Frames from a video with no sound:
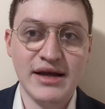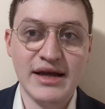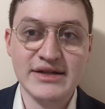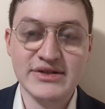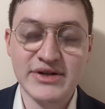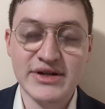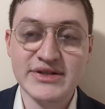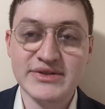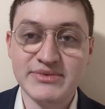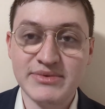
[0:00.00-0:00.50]
And
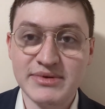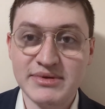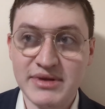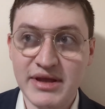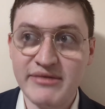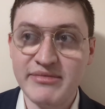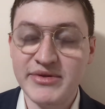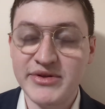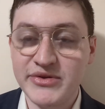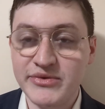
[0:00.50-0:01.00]
so that's what
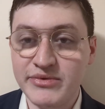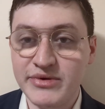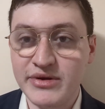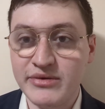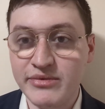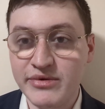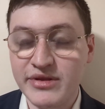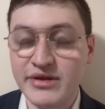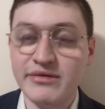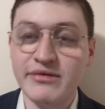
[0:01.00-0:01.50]
they've been
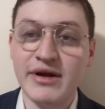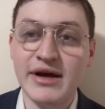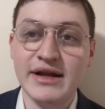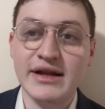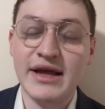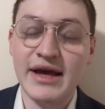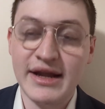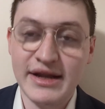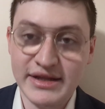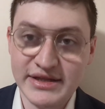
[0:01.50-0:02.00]
doing with
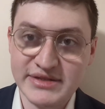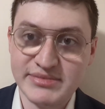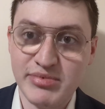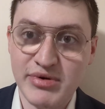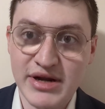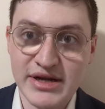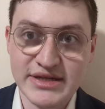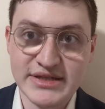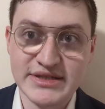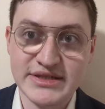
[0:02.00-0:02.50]
Iran and its
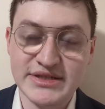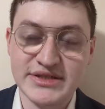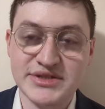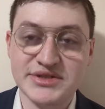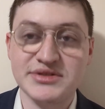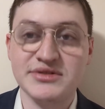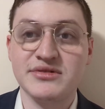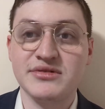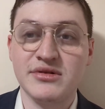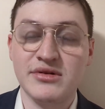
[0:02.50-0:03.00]

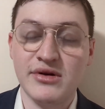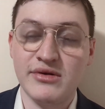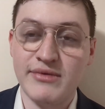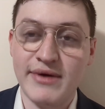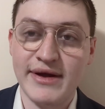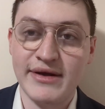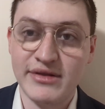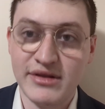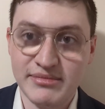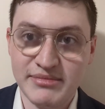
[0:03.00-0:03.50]
proxies
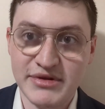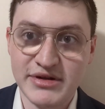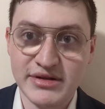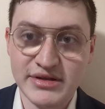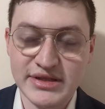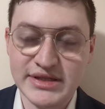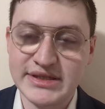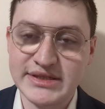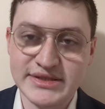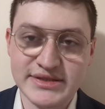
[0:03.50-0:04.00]
around the
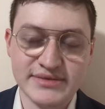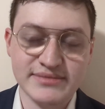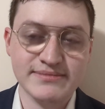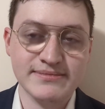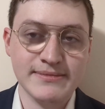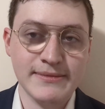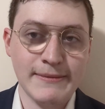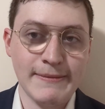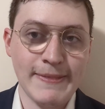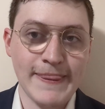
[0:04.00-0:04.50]
Middle East.
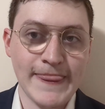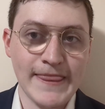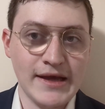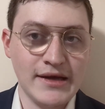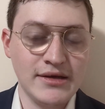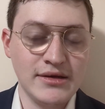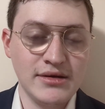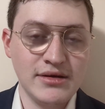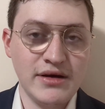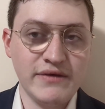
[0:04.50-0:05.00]

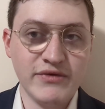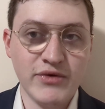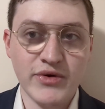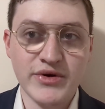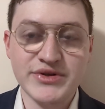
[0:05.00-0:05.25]
Of